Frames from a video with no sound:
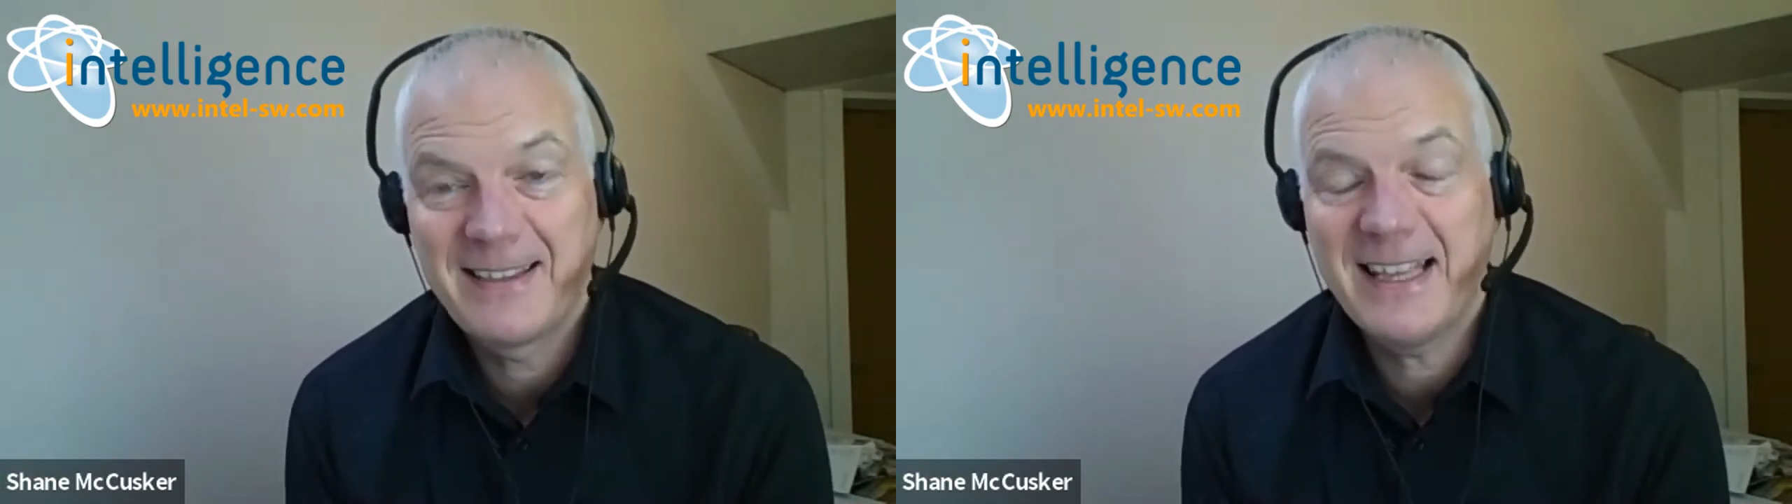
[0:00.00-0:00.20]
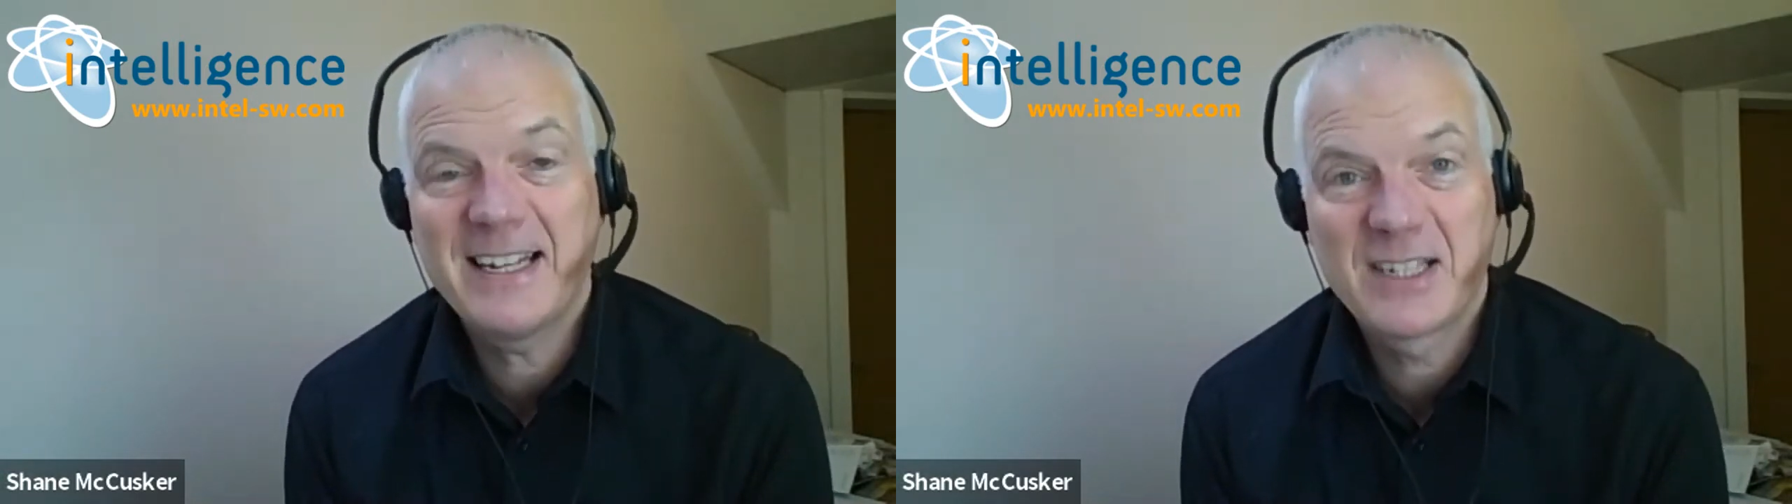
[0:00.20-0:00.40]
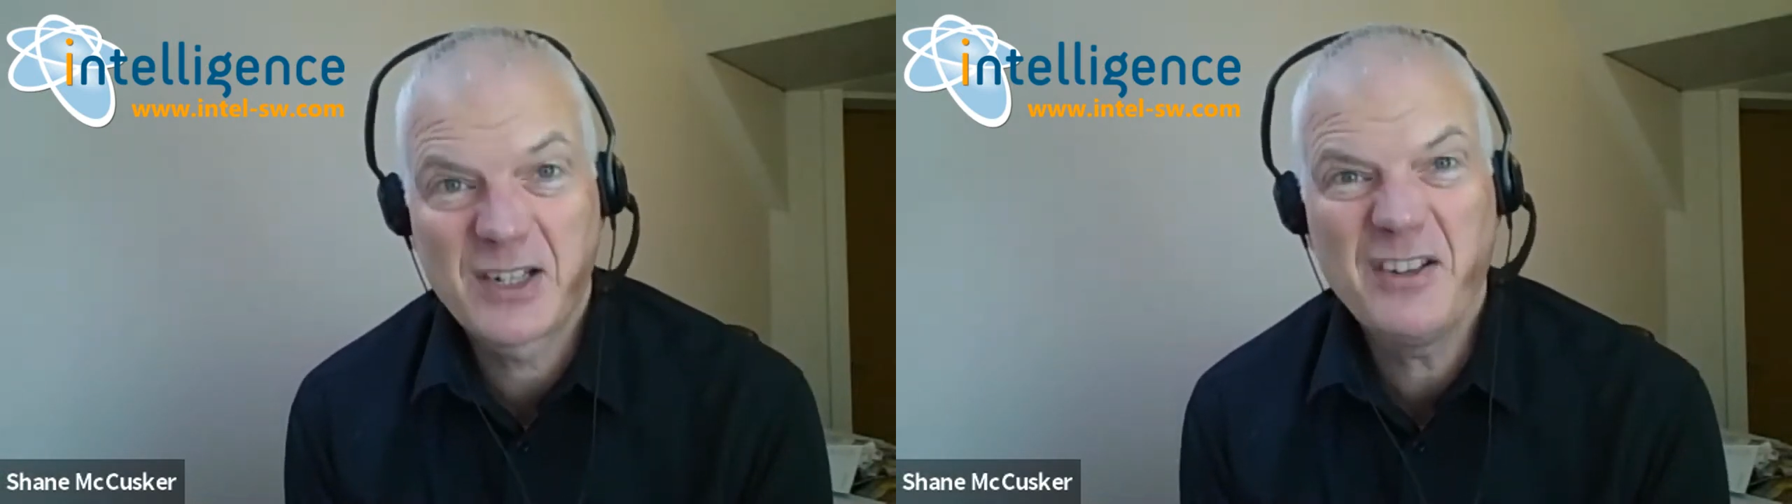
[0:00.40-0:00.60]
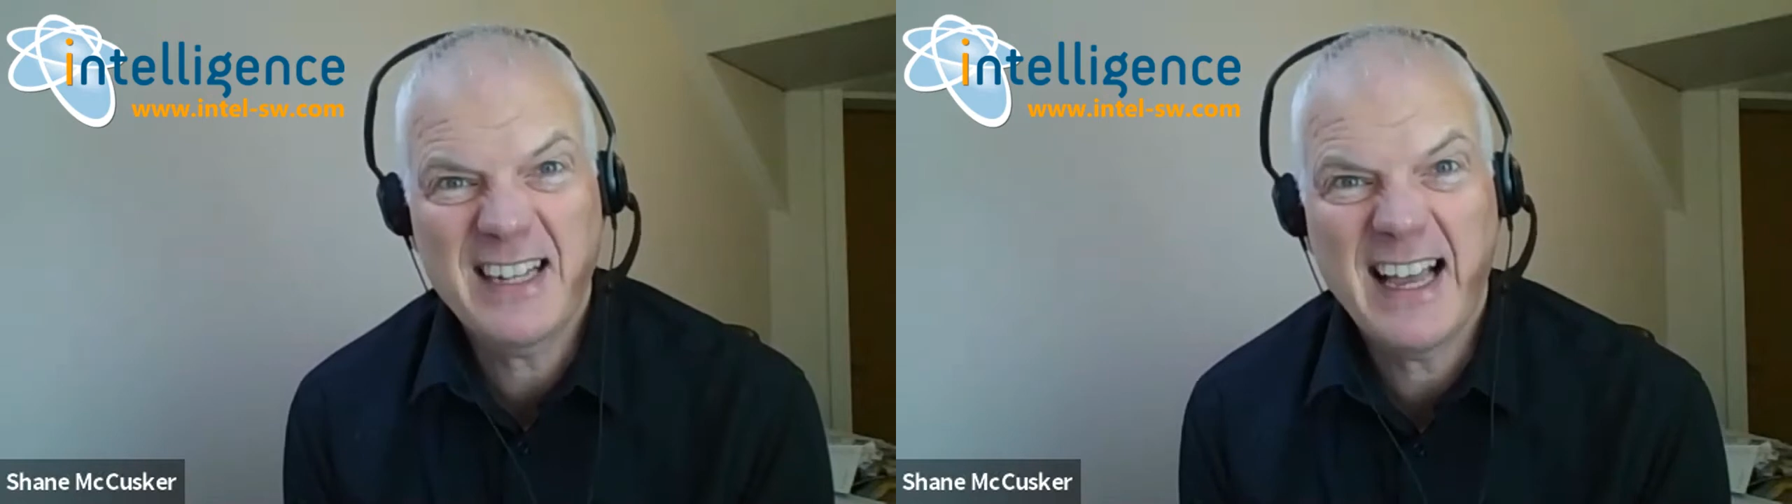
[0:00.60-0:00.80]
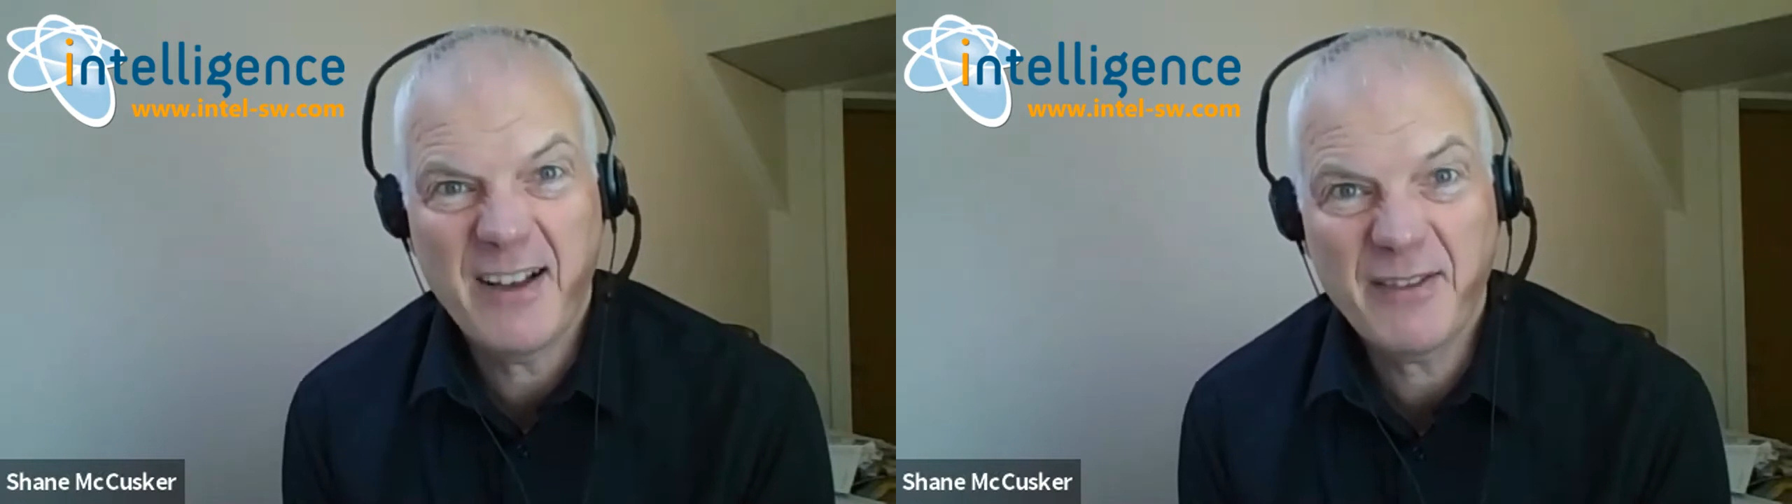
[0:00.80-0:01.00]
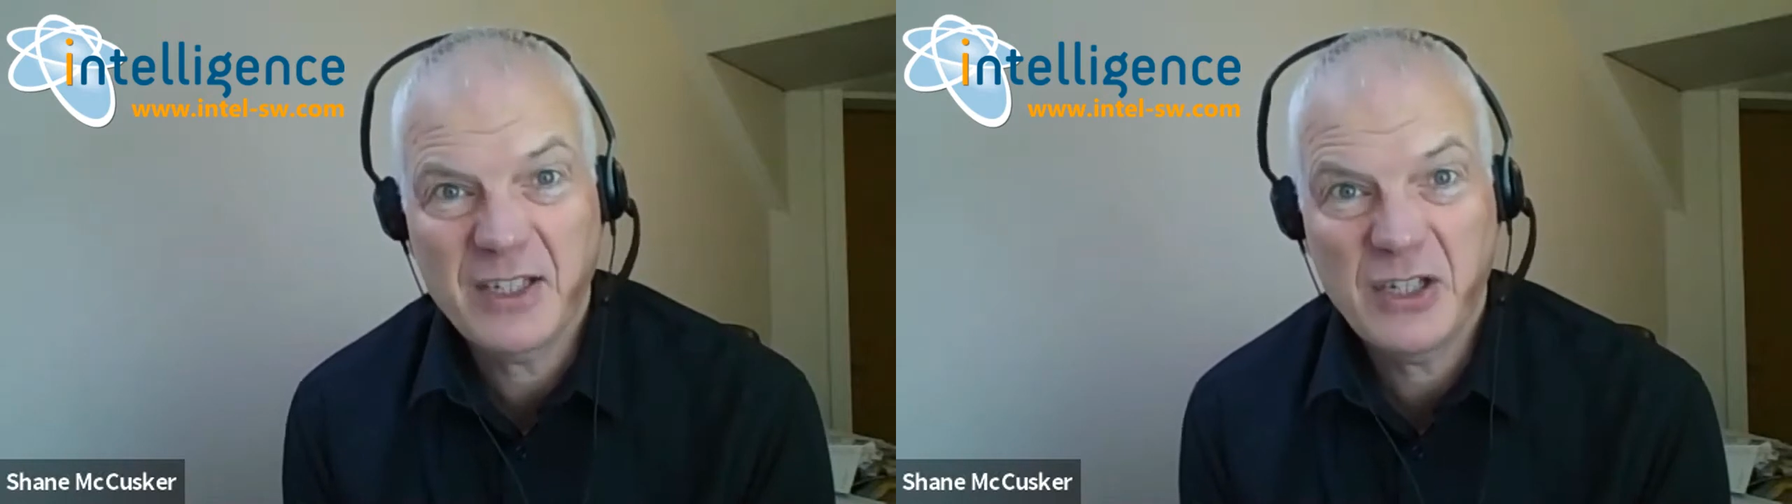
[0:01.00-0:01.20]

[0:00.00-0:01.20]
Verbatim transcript: then it's good to have it.